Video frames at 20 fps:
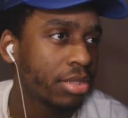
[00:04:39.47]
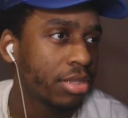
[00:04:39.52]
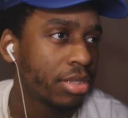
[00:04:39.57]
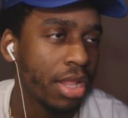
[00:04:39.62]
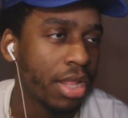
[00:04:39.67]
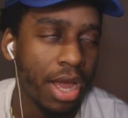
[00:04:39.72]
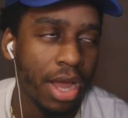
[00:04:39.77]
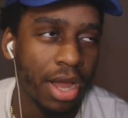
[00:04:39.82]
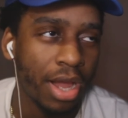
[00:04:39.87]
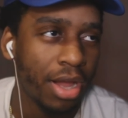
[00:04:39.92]

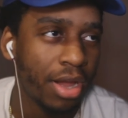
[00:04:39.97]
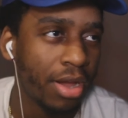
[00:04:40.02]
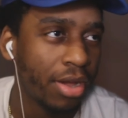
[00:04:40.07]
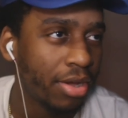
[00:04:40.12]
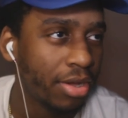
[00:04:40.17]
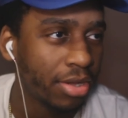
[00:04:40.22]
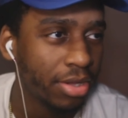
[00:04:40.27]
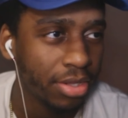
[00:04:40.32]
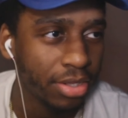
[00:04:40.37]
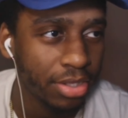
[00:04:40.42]
Nah.
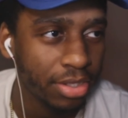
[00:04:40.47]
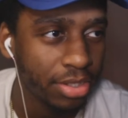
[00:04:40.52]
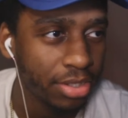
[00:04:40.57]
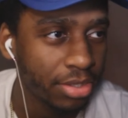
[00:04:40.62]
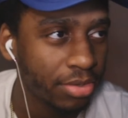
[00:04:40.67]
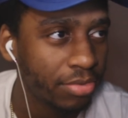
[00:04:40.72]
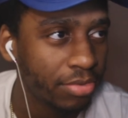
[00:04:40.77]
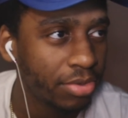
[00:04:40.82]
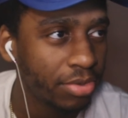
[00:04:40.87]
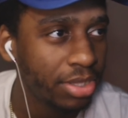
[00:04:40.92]

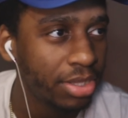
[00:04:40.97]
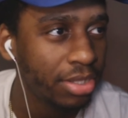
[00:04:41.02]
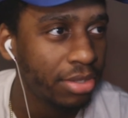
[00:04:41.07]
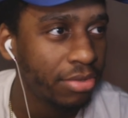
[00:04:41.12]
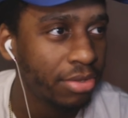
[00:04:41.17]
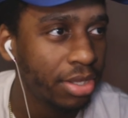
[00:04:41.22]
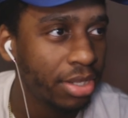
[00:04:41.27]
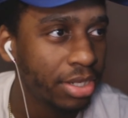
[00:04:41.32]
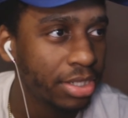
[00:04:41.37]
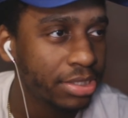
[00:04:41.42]
What the
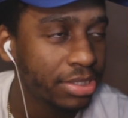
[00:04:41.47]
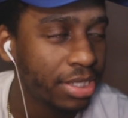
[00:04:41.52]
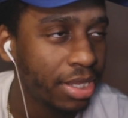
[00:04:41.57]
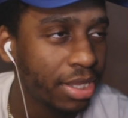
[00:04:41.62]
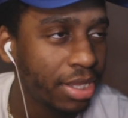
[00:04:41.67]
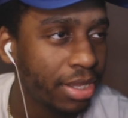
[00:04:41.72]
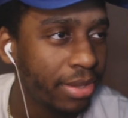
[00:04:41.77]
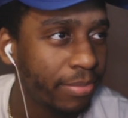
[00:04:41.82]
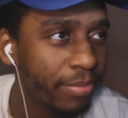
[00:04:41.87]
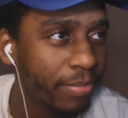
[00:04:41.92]
hell is
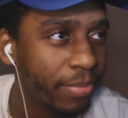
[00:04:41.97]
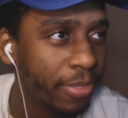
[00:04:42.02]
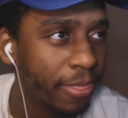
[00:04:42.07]
that?